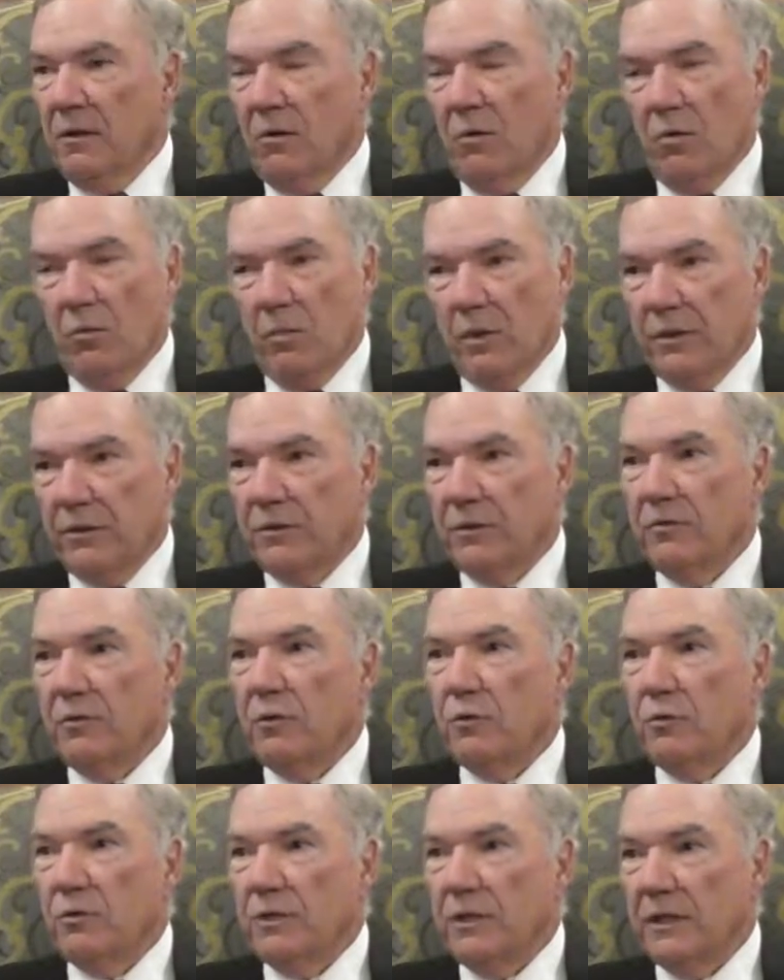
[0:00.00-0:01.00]
whole bunch
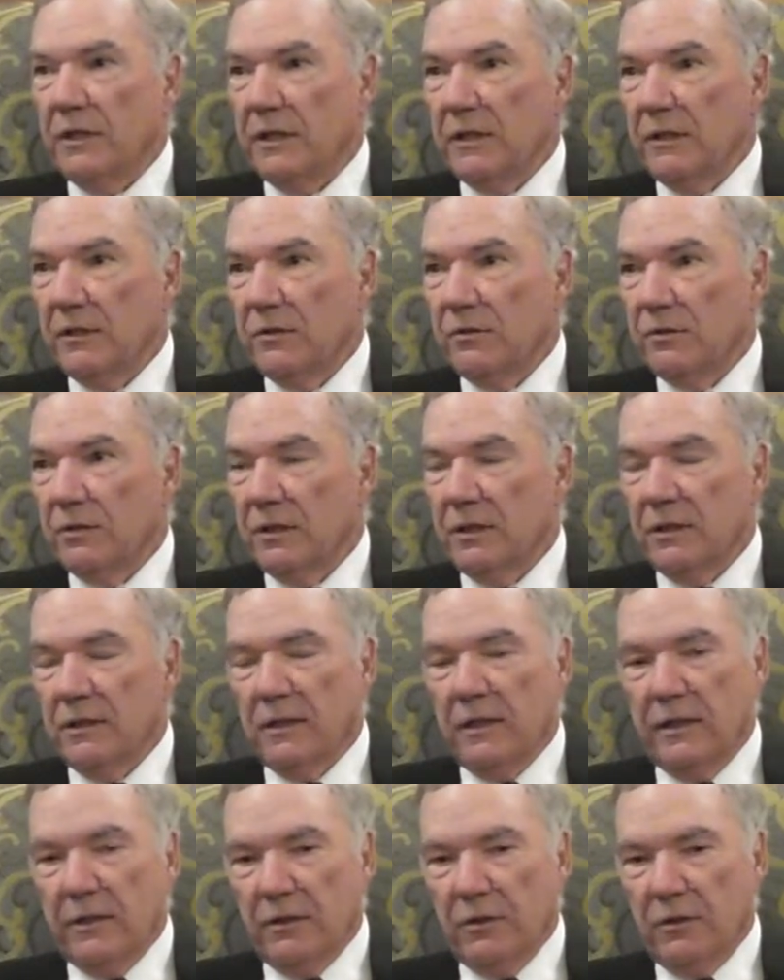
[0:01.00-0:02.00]
of new tees.
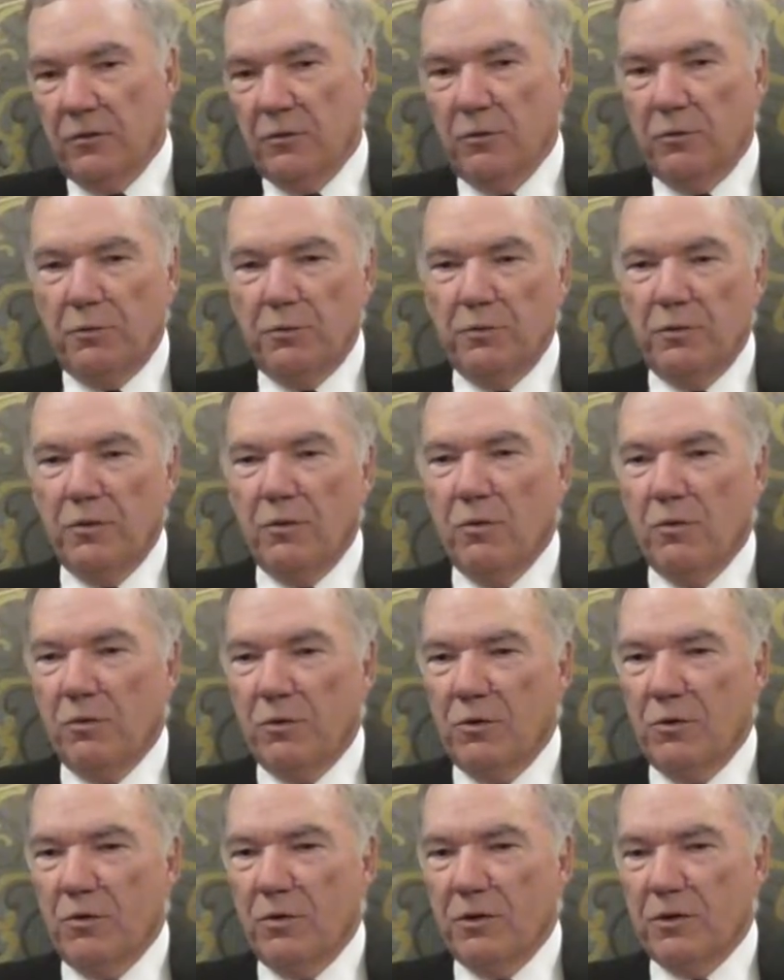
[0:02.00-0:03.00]
I could go through the
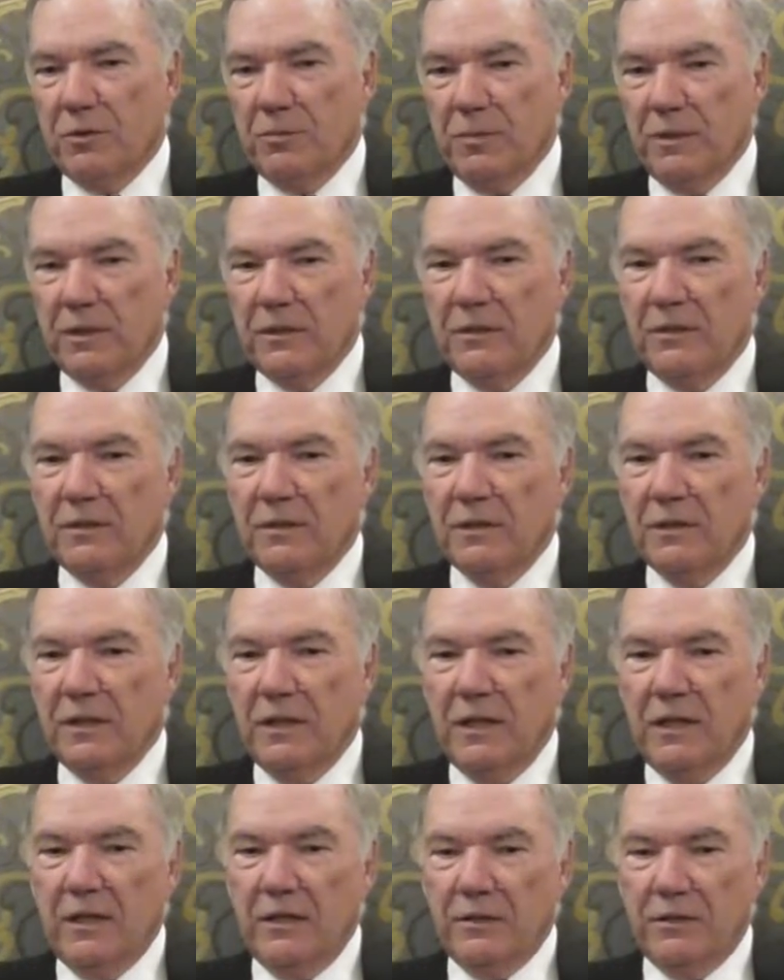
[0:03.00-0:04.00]
whole course, but
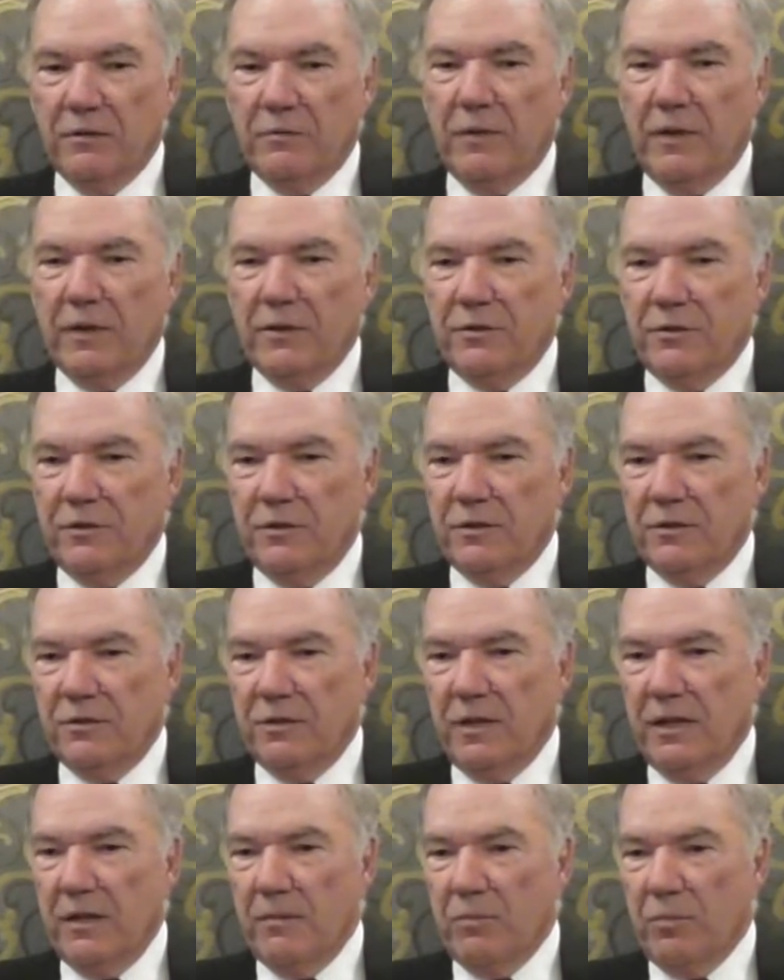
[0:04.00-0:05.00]
suffice it to
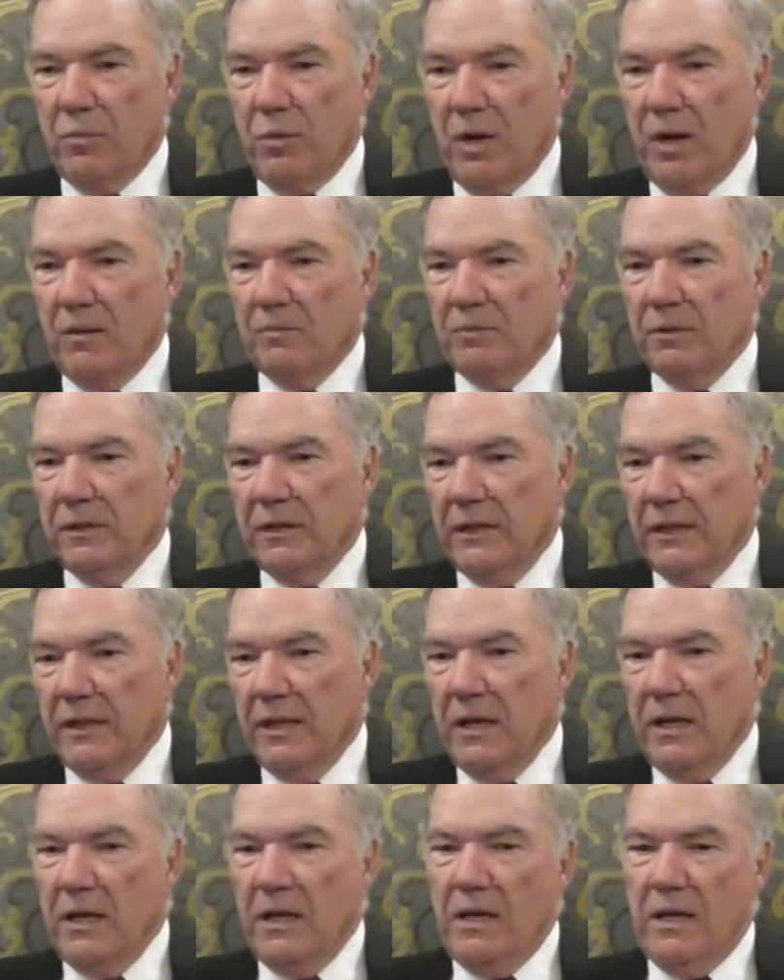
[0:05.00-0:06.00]
say probably
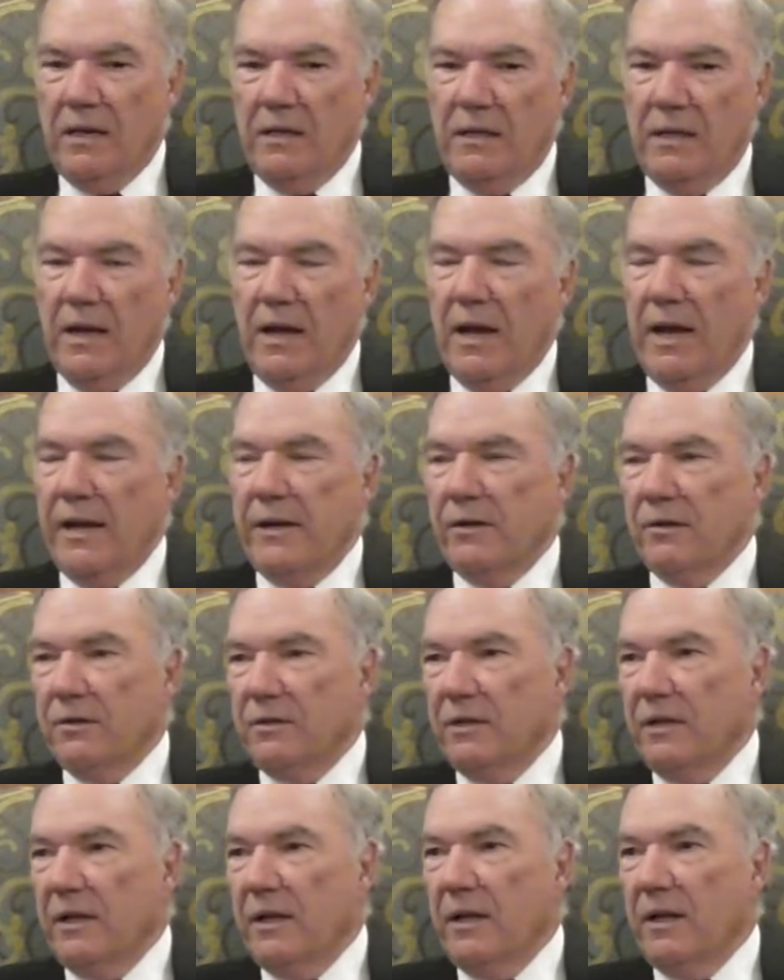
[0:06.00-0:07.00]
9
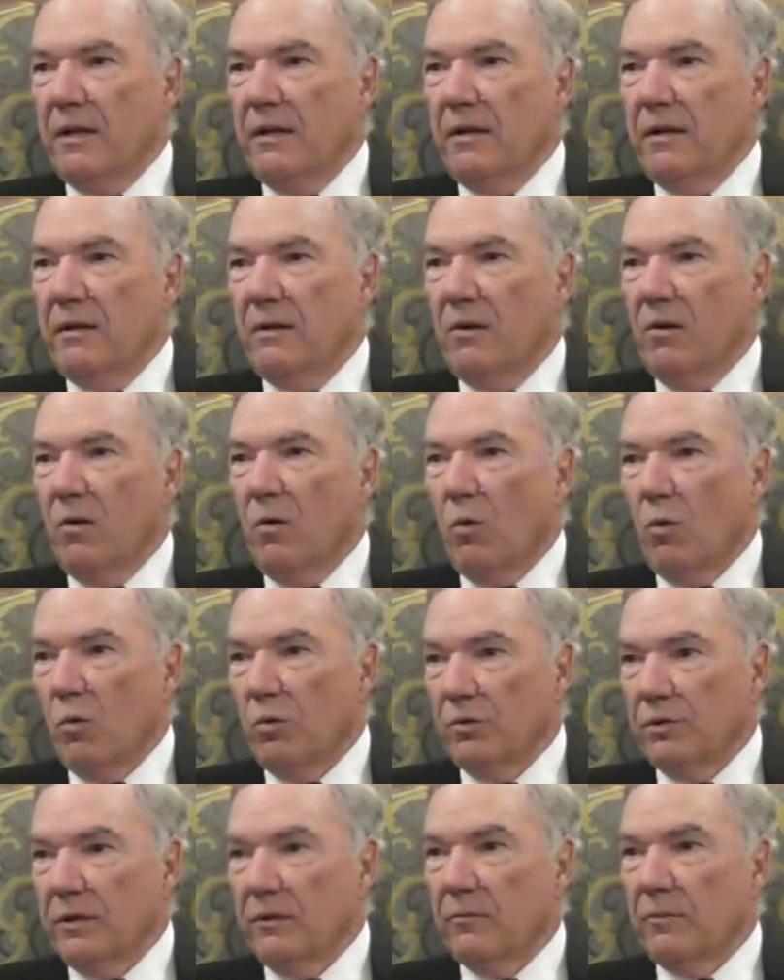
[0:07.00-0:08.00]
or 10
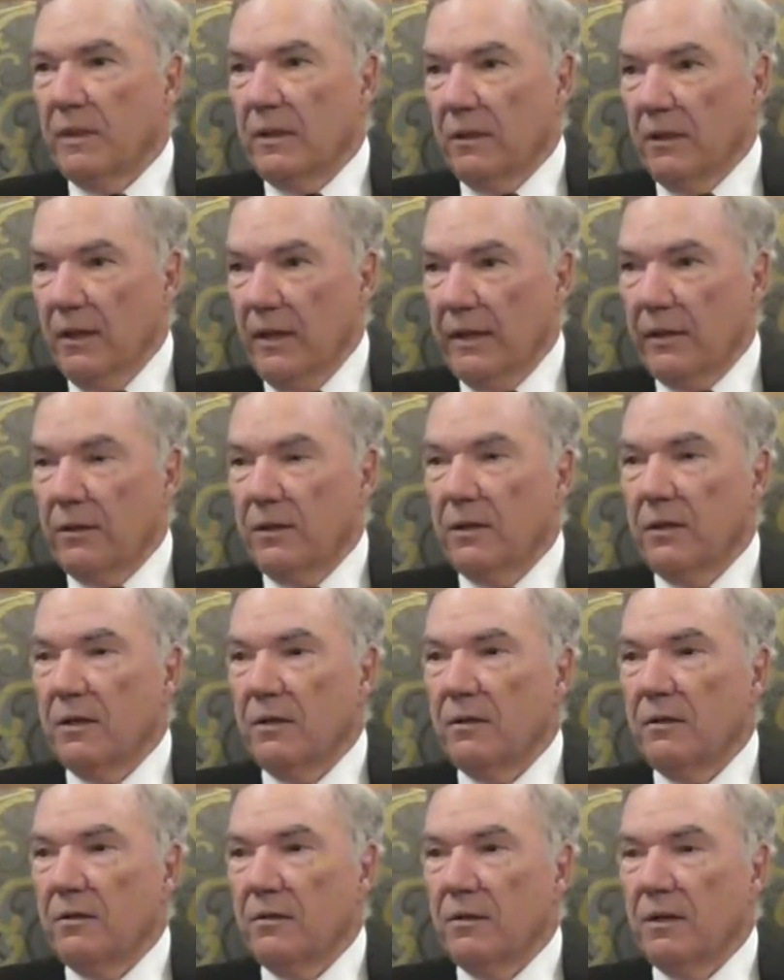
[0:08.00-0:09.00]
holes have been
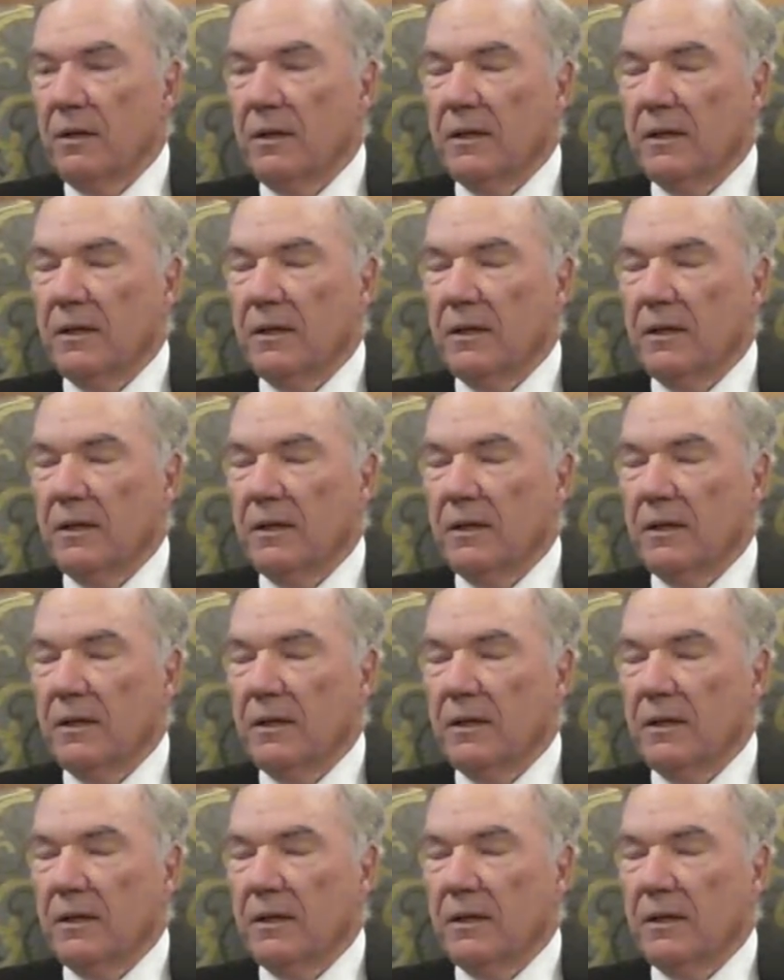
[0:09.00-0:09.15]
lengthened